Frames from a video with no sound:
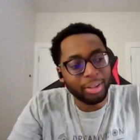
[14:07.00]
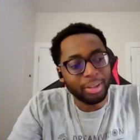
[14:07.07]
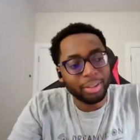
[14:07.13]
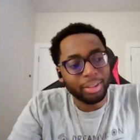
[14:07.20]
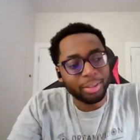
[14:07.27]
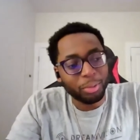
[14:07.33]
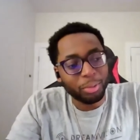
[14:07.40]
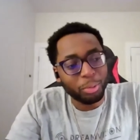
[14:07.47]

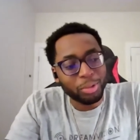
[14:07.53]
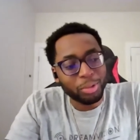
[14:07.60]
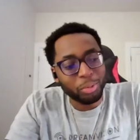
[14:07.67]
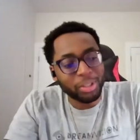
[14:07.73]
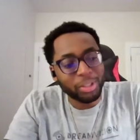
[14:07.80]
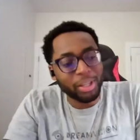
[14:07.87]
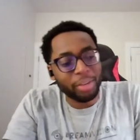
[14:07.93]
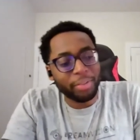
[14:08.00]
Hey, we'll
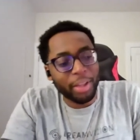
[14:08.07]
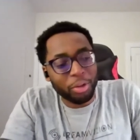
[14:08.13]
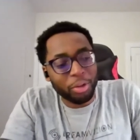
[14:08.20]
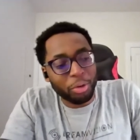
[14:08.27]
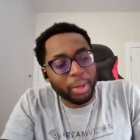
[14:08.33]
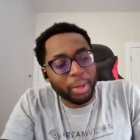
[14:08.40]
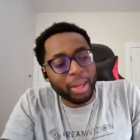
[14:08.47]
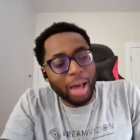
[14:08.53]
see if they
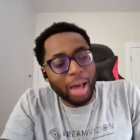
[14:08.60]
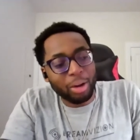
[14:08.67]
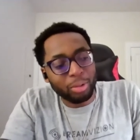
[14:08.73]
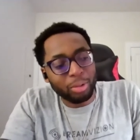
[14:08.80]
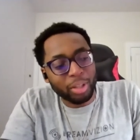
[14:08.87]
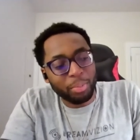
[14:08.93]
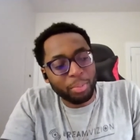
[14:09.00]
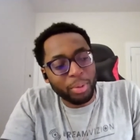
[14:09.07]
do, man. I
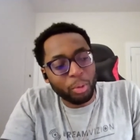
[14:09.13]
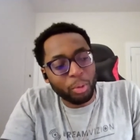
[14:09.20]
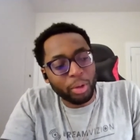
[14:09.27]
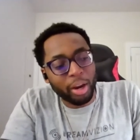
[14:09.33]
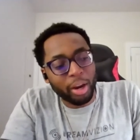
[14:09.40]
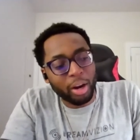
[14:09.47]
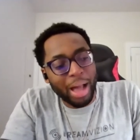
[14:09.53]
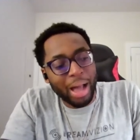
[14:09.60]
don't think people
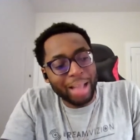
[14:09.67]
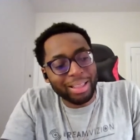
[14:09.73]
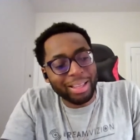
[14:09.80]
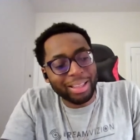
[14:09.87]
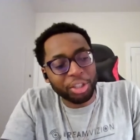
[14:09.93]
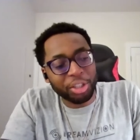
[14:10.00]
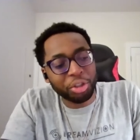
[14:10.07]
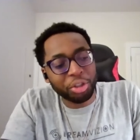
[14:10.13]
care. I
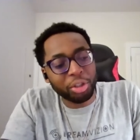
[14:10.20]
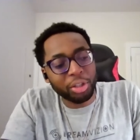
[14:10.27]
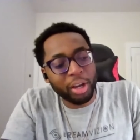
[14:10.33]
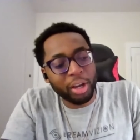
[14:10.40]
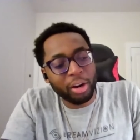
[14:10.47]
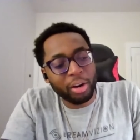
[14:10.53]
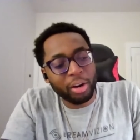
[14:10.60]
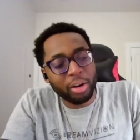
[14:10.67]
think they should
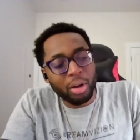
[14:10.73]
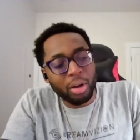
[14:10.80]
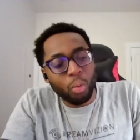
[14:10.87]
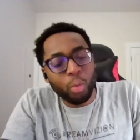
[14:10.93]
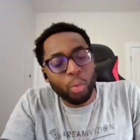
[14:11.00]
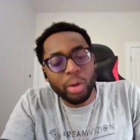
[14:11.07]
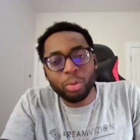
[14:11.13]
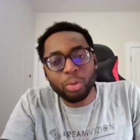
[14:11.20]
care.
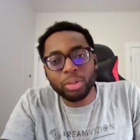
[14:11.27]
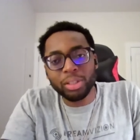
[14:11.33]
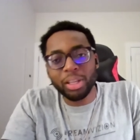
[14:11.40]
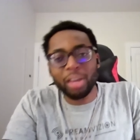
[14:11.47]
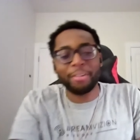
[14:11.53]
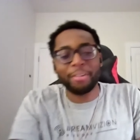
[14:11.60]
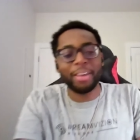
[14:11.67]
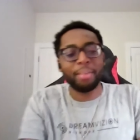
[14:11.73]
We will
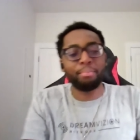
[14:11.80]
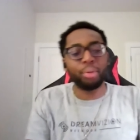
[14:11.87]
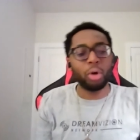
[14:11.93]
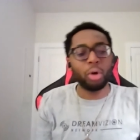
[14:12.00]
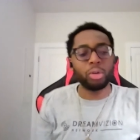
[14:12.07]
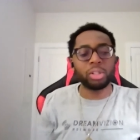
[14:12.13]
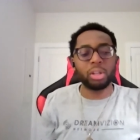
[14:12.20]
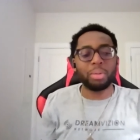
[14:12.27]
see if he
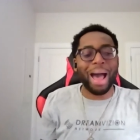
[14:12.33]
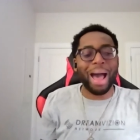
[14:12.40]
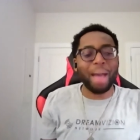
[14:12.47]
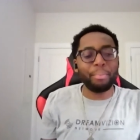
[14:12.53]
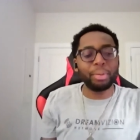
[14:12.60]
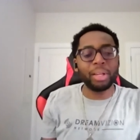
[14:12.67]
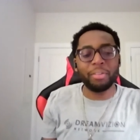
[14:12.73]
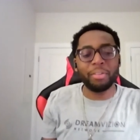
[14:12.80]
blows up.
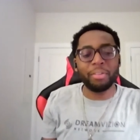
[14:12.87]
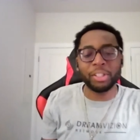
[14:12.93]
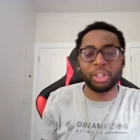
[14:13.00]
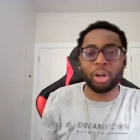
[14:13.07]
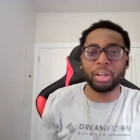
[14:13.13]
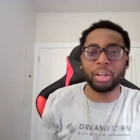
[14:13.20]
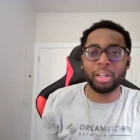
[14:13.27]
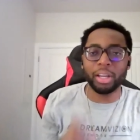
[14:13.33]
I believe he's
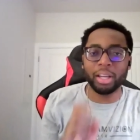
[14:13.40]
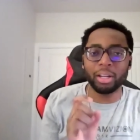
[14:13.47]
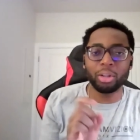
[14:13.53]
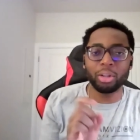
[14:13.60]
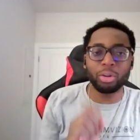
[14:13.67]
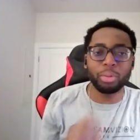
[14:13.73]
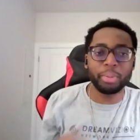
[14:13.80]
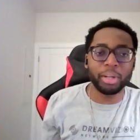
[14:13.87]
starting to get a
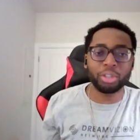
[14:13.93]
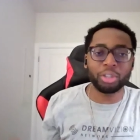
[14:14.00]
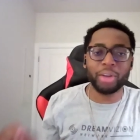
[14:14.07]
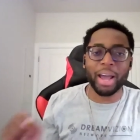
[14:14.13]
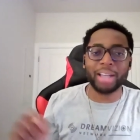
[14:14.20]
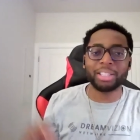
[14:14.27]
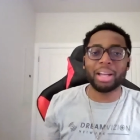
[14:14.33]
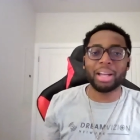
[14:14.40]
little bit of
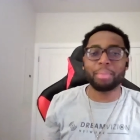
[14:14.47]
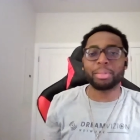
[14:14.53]
traction.